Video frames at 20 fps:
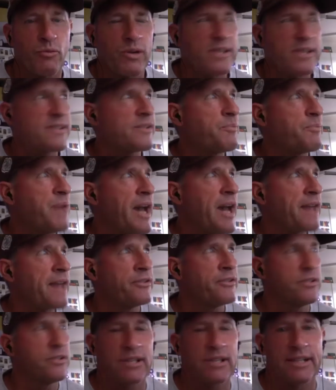the path
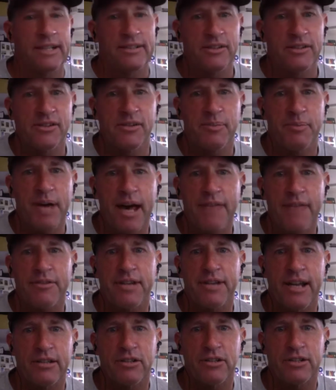look like? Does the path
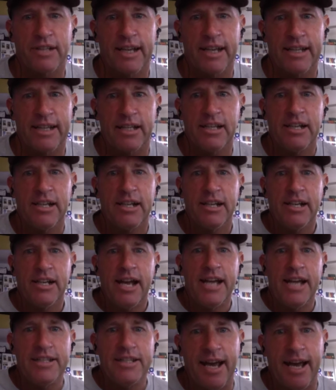now look like,
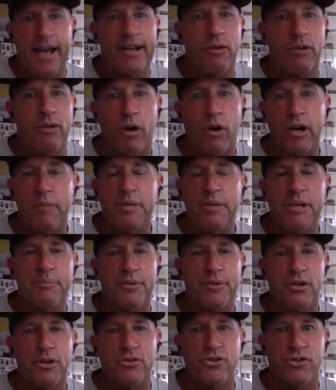hey, Dad, I want to be a
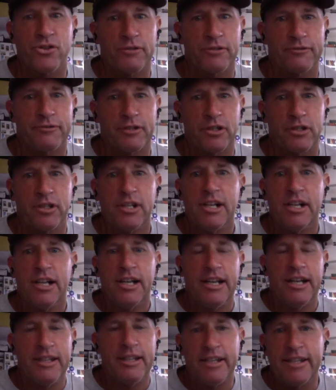pro surfer?
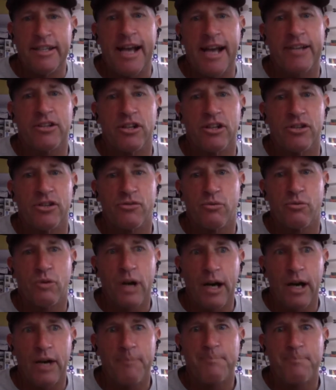And the dad goes, well,